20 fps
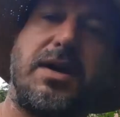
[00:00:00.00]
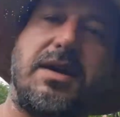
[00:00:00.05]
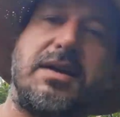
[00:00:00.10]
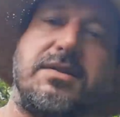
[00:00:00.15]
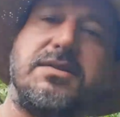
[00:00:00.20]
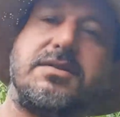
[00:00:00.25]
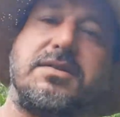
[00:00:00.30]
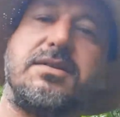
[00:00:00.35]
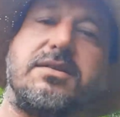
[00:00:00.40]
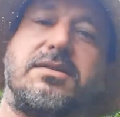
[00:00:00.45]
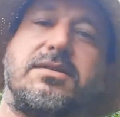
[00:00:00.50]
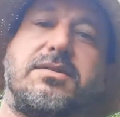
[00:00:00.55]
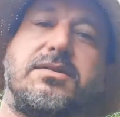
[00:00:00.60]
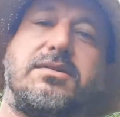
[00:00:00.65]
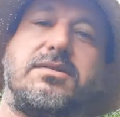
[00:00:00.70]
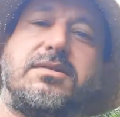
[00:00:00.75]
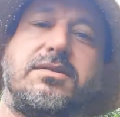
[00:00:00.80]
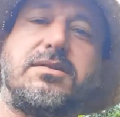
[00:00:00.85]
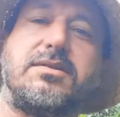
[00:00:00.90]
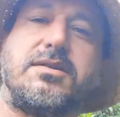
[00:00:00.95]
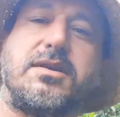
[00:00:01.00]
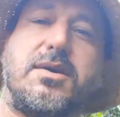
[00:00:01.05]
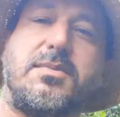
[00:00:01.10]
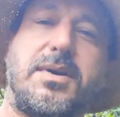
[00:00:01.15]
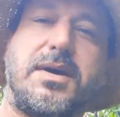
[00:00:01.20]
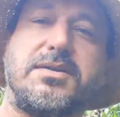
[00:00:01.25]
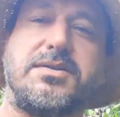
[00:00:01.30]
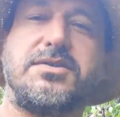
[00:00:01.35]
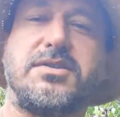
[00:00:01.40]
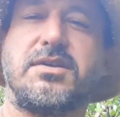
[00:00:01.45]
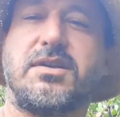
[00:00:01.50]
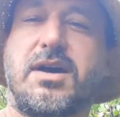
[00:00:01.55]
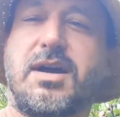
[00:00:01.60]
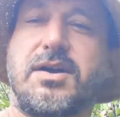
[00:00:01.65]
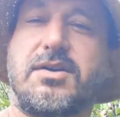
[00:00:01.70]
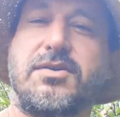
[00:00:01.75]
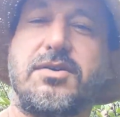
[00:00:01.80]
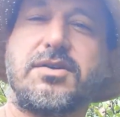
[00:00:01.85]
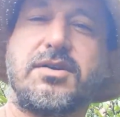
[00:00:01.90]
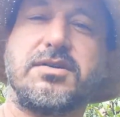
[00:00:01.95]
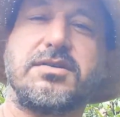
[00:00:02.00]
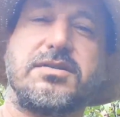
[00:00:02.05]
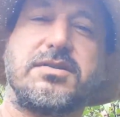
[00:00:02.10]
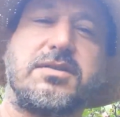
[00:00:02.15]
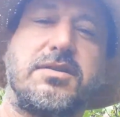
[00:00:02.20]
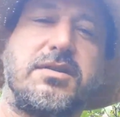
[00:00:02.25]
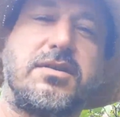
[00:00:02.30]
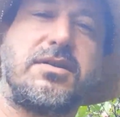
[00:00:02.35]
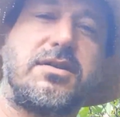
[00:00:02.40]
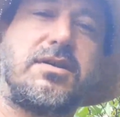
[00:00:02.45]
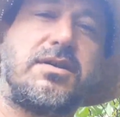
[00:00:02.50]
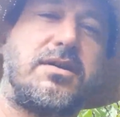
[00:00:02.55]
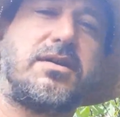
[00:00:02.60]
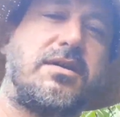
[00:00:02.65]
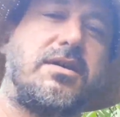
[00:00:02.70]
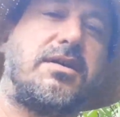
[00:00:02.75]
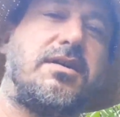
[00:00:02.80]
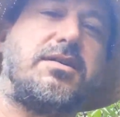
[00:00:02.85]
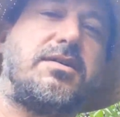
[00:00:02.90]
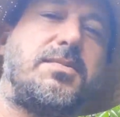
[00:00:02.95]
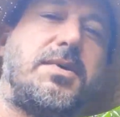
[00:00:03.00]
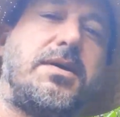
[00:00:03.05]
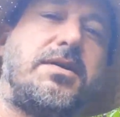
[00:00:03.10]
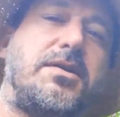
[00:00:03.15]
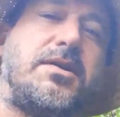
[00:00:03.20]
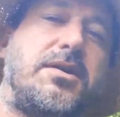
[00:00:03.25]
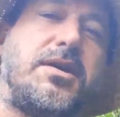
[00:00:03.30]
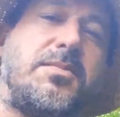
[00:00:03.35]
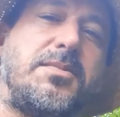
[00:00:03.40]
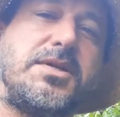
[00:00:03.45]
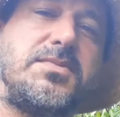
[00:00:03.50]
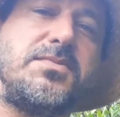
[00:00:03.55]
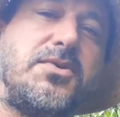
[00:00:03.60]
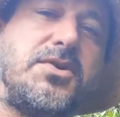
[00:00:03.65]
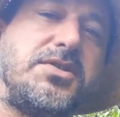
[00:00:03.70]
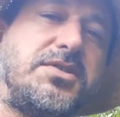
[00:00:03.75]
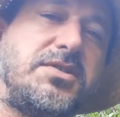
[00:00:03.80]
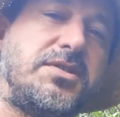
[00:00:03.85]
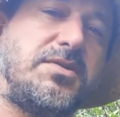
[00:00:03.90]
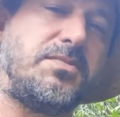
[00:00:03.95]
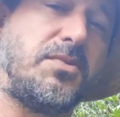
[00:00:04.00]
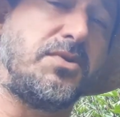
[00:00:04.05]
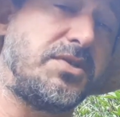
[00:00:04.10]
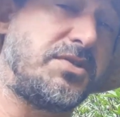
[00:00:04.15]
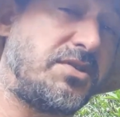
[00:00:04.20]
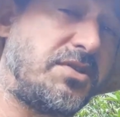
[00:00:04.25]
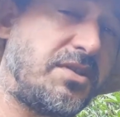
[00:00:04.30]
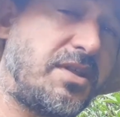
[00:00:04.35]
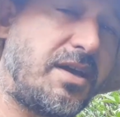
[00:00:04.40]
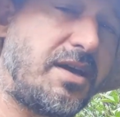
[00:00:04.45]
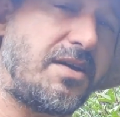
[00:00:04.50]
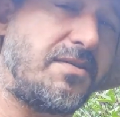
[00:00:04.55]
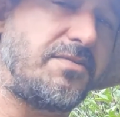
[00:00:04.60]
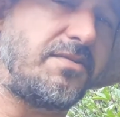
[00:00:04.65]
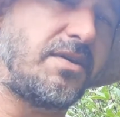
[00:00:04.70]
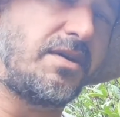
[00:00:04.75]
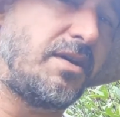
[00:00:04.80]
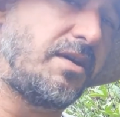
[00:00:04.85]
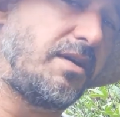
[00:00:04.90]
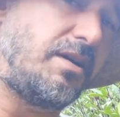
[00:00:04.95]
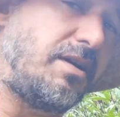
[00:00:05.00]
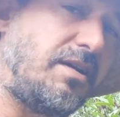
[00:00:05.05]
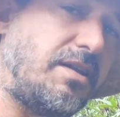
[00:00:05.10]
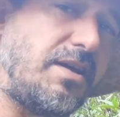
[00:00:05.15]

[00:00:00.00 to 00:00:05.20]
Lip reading: until about July, August, depending on how much moisture they have. Here they